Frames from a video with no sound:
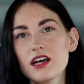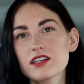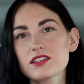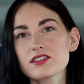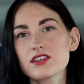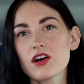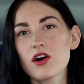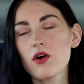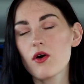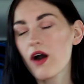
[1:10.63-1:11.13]

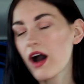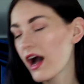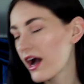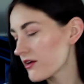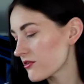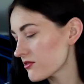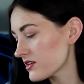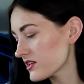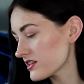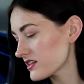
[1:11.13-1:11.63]
So
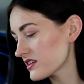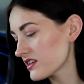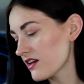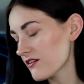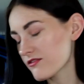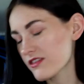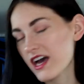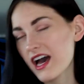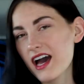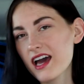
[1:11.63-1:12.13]
I really
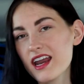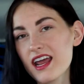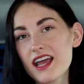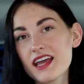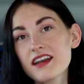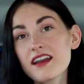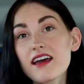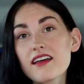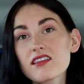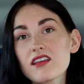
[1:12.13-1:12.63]
love that,
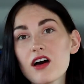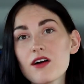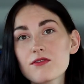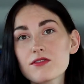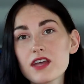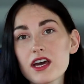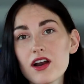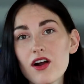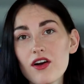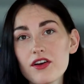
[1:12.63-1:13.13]
and I love
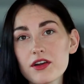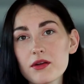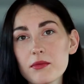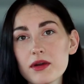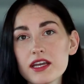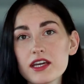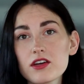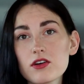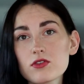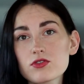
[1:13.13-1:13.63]
that all your
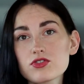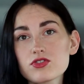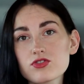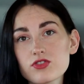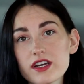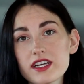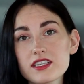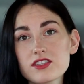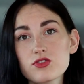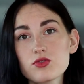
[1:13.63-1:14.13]
money goes
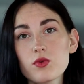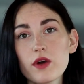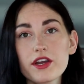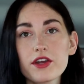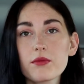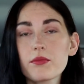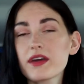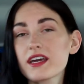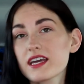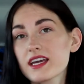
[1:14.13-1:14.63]
straight to what
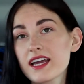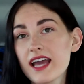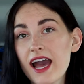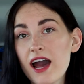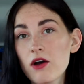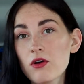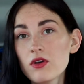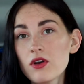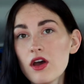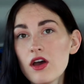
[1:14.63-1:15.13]
you're picking
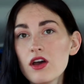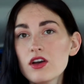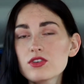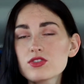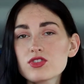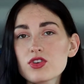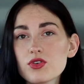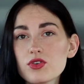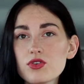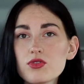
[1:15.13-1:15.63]
out,
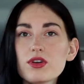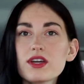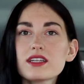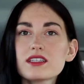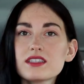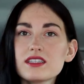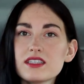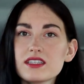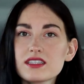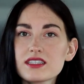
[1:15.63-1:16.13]
so you get
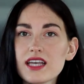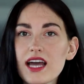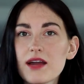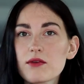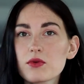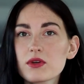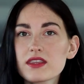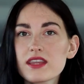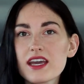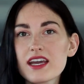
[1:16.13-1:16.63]
to
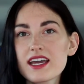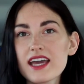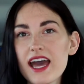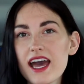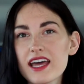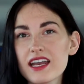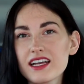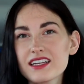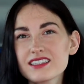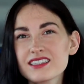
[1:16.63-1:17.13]
decide what they
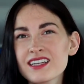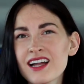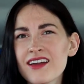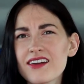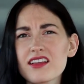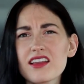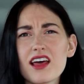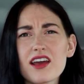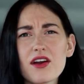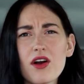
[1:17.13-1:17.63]
get. It's
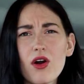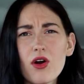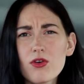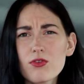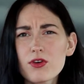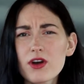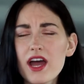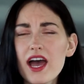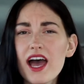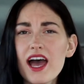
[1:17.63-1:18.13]
not a lot of
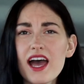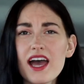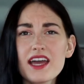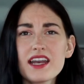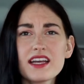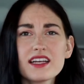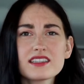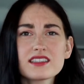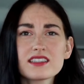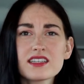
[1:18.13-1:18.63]

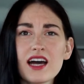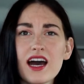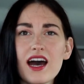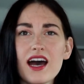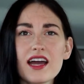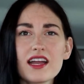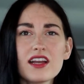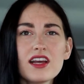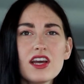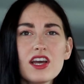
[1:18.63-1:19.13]
overhead, it's
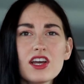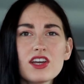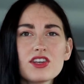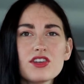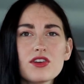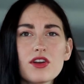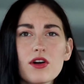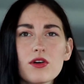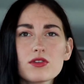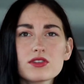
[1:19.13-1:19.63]
not,
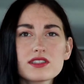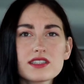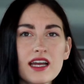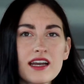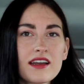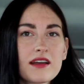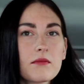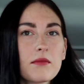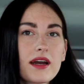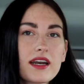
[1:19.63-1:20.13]
you know,
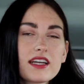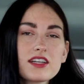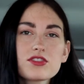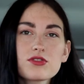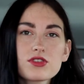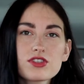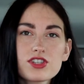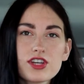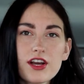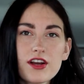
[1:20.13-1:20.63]
sending money
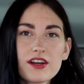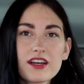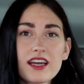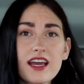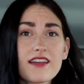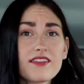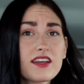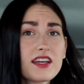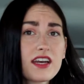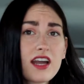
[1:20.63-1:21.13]
to a charity
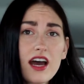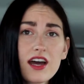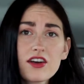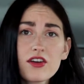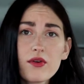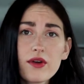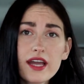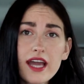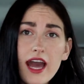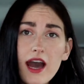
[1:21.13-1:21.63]
and then not
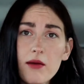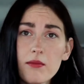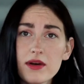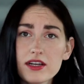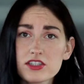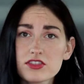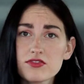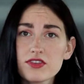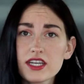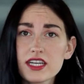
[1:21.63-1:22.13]
knowing how
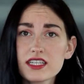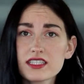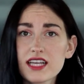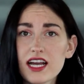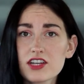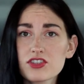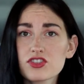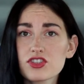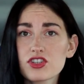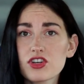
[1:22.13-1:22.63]
much of it is
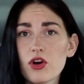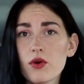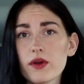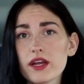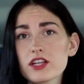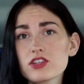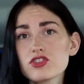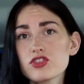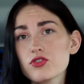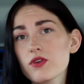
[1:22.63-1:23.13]
actually
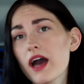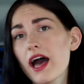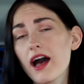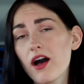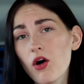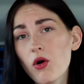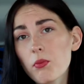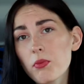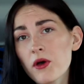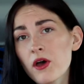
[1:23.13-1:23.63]
going to
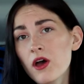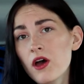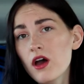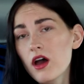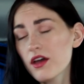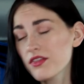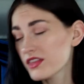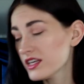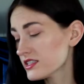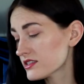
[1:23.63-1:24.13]
help.
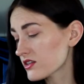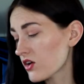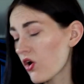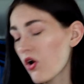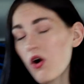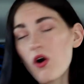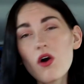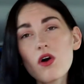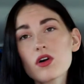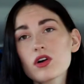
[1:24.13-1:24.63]
This
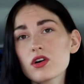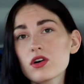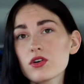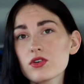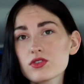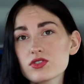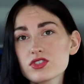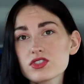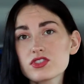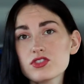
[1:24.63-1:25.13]
all
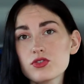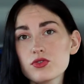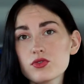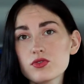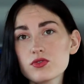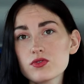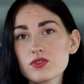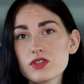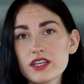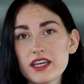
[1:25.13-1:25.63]
goes
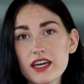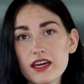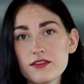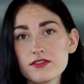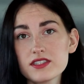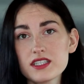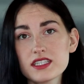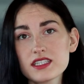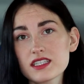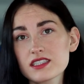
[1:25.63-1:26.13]
to the
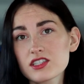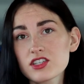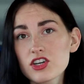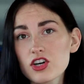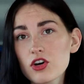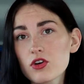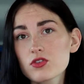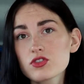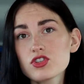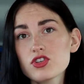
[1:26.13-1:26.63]
gifts. It doesn't
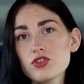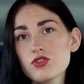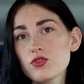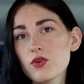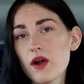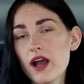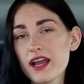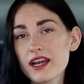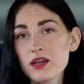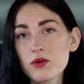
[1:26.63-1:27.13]
go
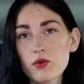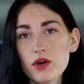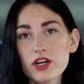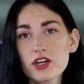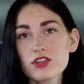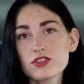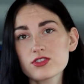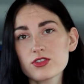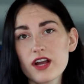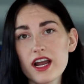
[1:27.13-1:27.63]
to any
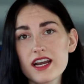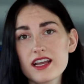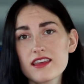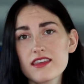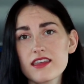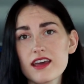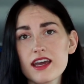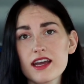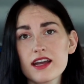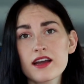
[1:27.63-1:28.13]
workers or
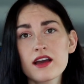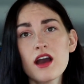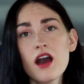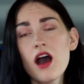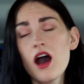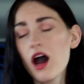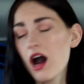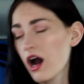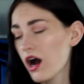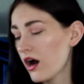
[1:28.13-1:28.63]
anything.
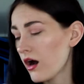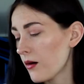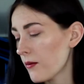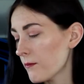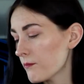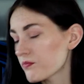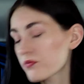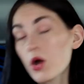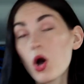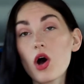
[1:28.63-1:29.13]

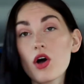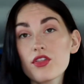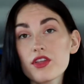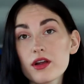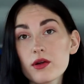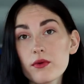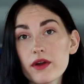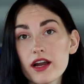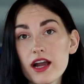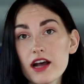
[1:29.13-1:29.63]
All
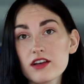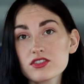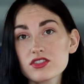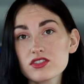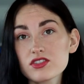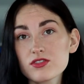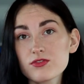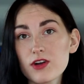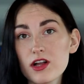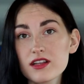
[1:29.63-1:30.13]
their
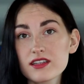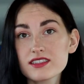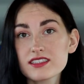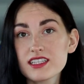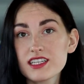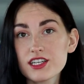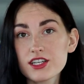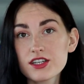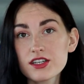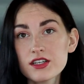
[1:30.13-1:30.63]
warehouses are
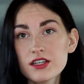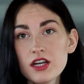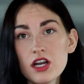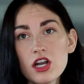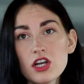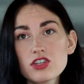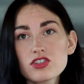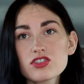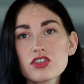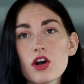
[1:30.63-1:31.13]
volunteer,
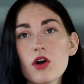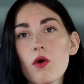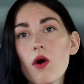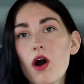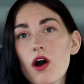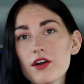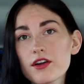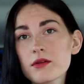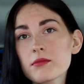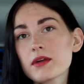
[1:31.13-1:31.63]
so
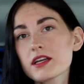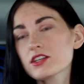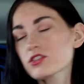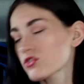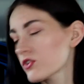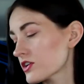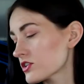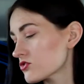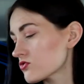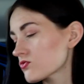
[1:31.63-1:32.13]
all your money is
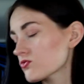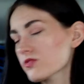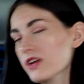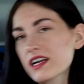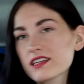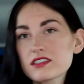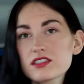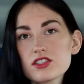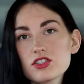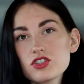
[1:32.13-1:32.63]
going
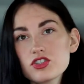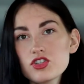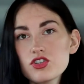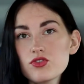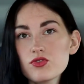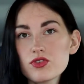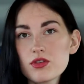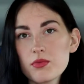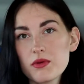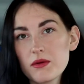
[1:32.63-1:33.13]
directly
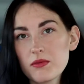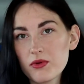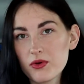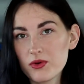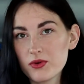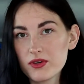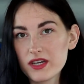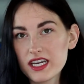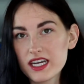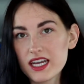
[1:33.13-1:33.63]
to the people
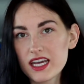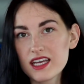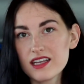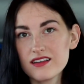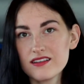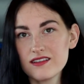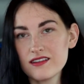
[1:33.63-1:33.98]
who need it.